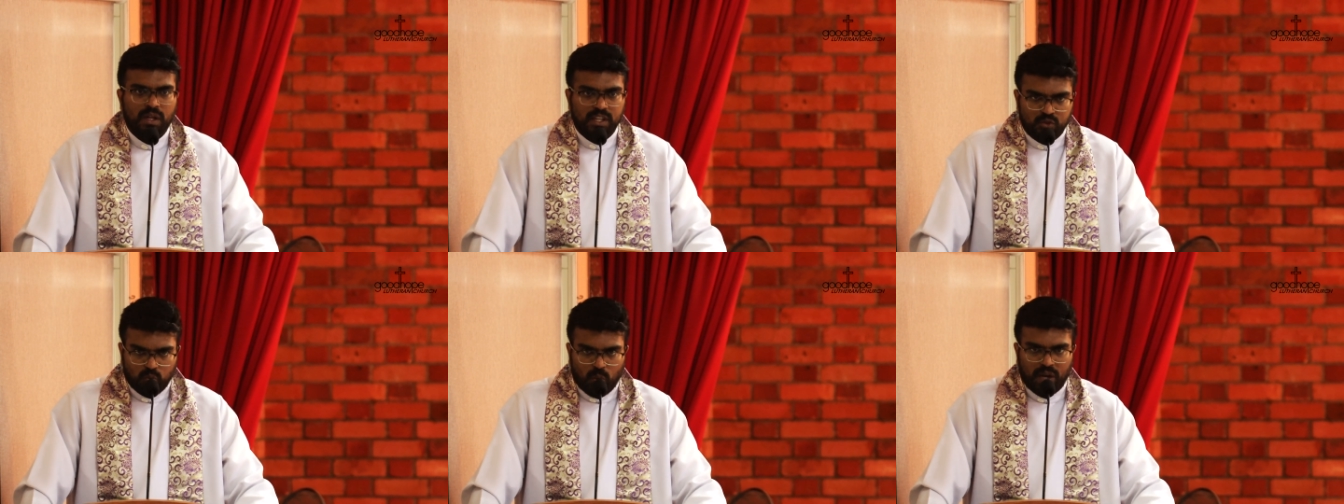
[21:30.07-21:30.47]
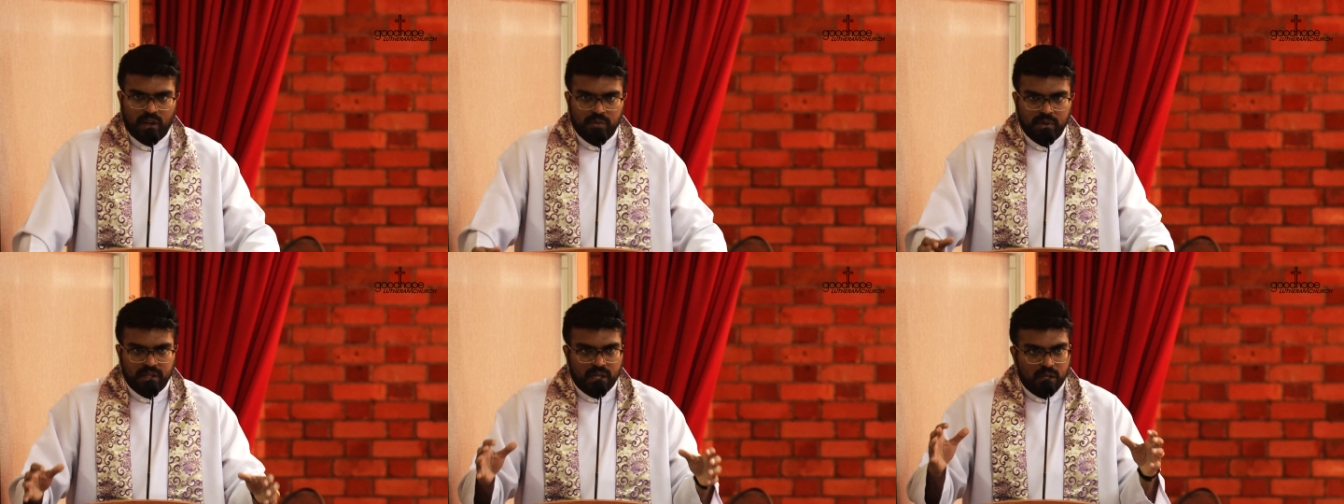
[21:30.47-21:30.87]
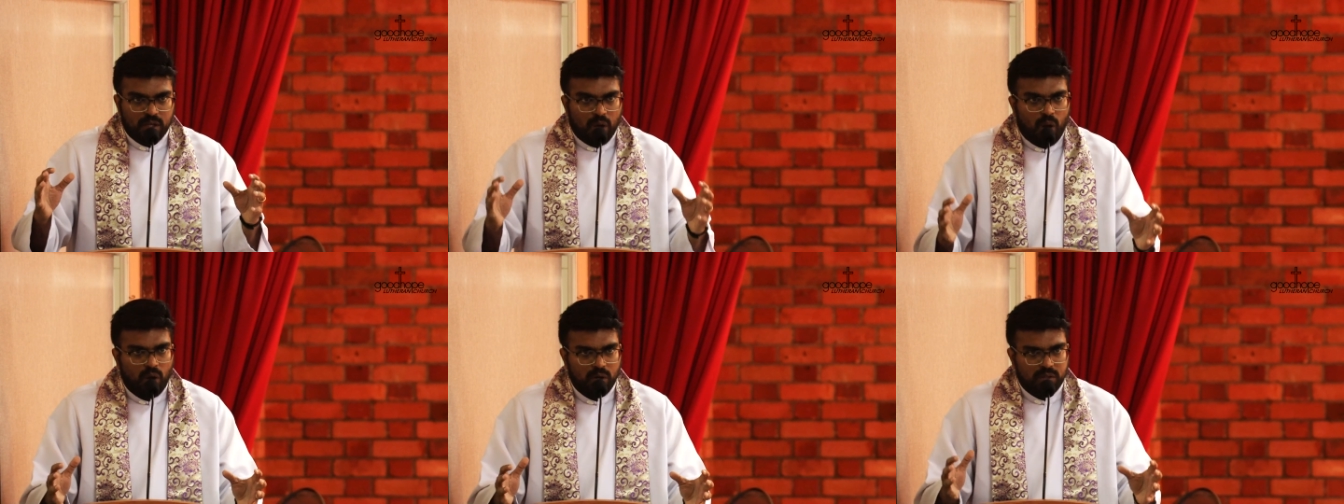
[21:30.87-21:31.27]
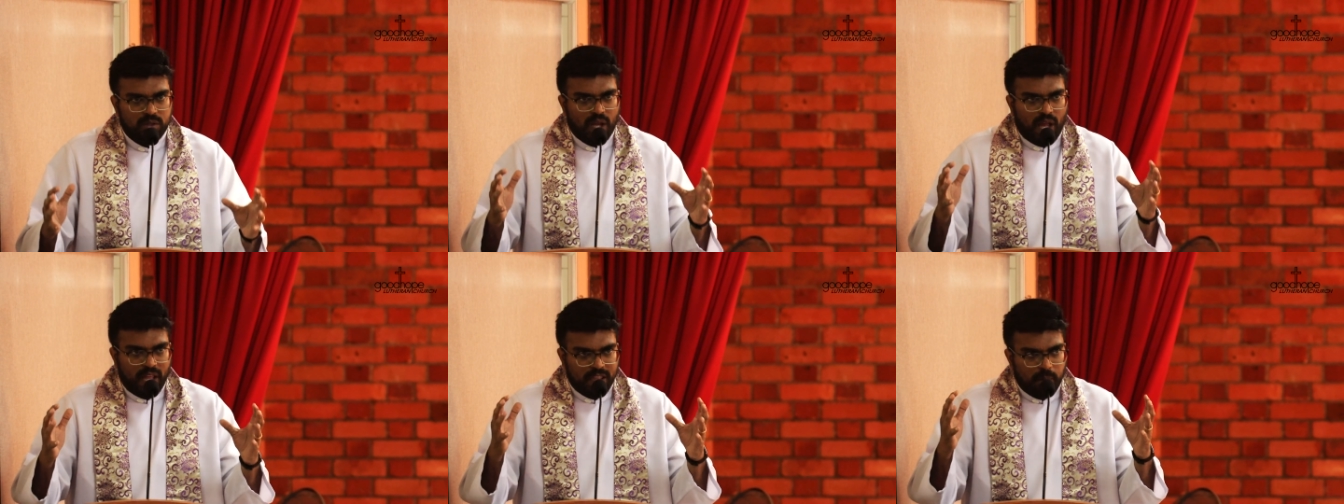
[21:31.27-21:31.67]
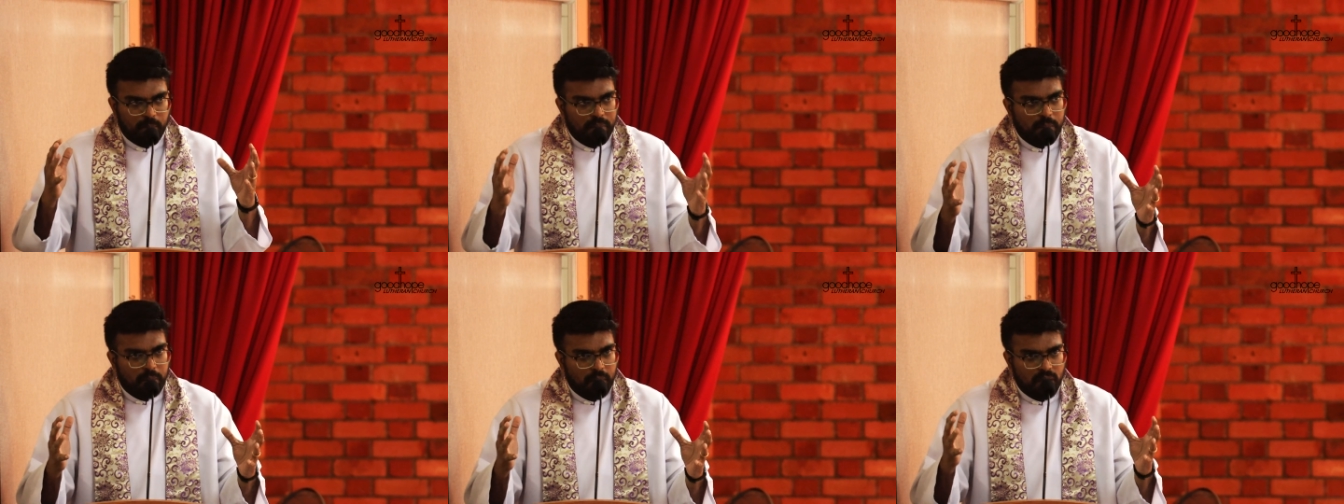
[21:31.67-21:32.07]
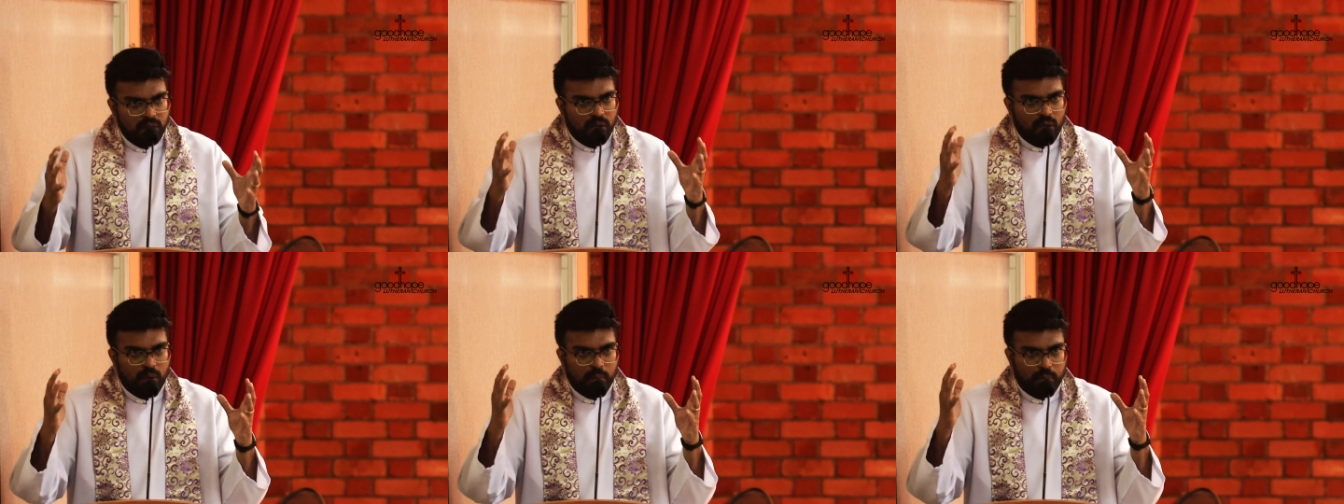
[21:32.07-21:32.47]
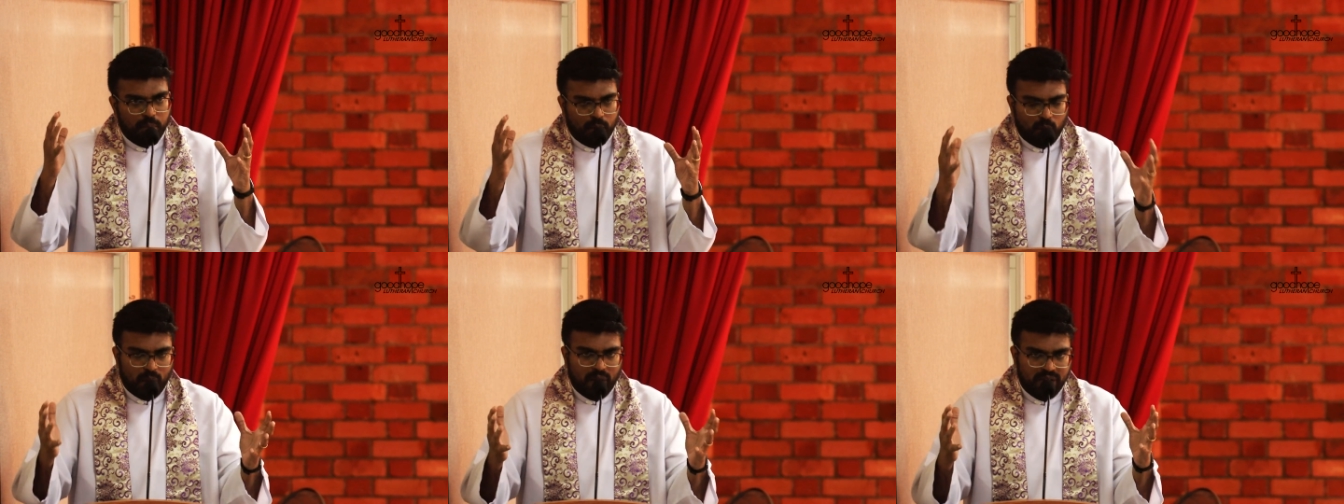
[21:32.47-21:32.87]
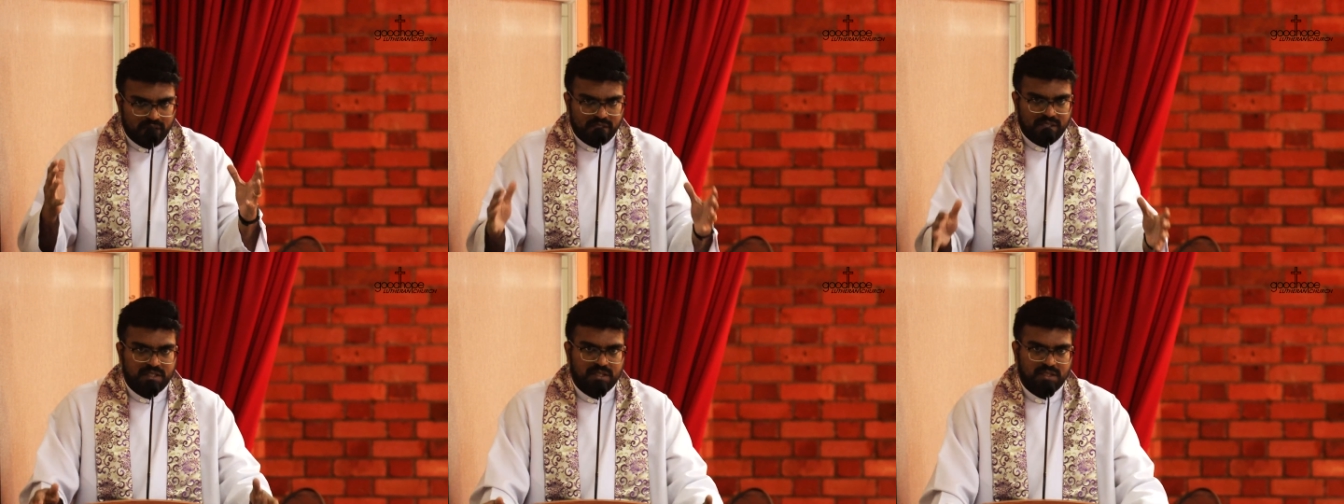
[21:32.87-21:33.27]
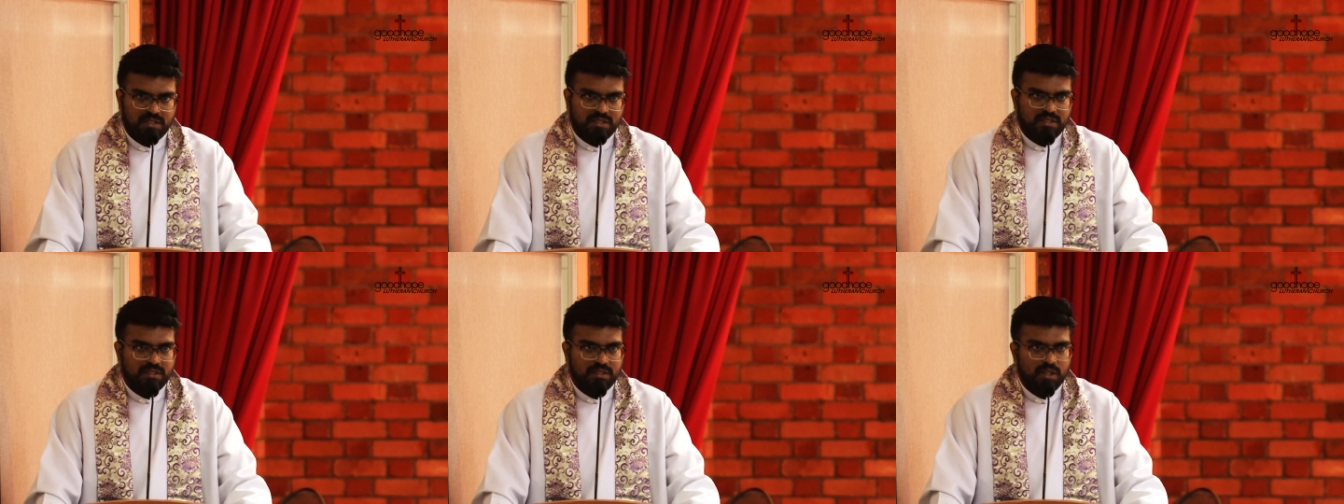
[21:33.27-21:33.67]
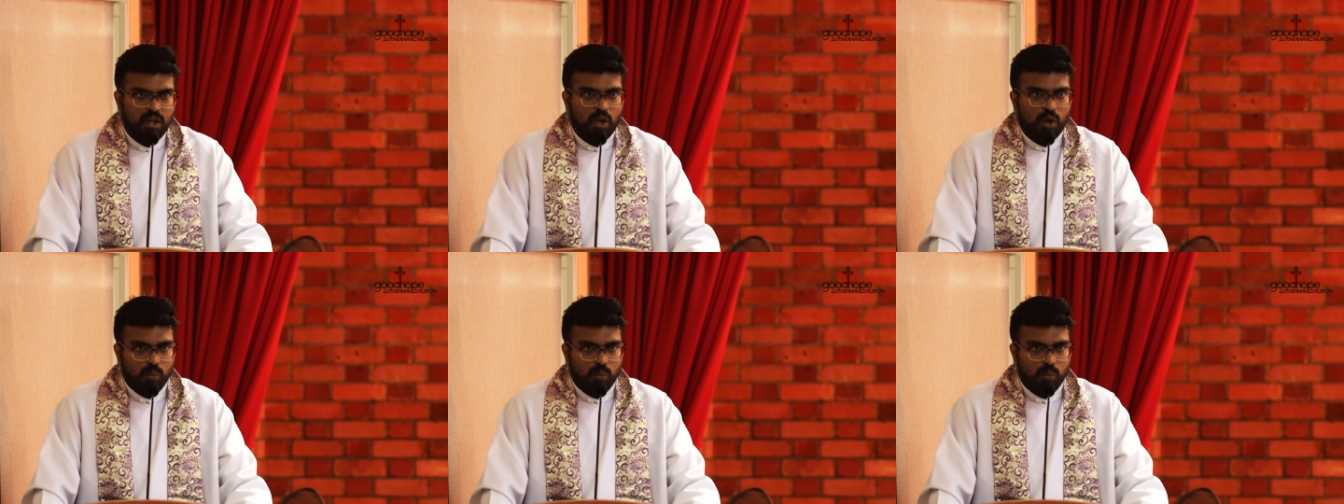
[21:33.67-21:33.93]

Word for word: is whatever that God and the people provides.